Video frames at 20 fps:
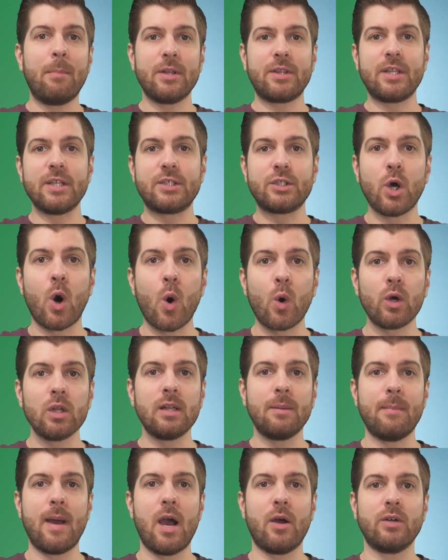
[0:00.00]
but the
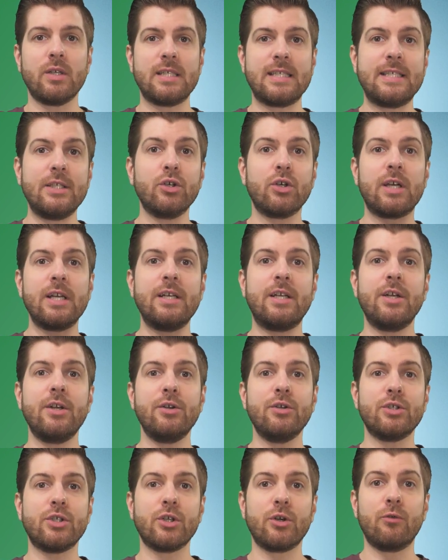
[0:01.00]
total amount still
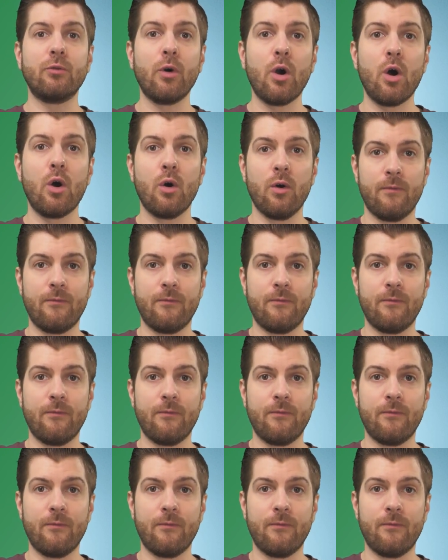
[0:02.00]
continues to grow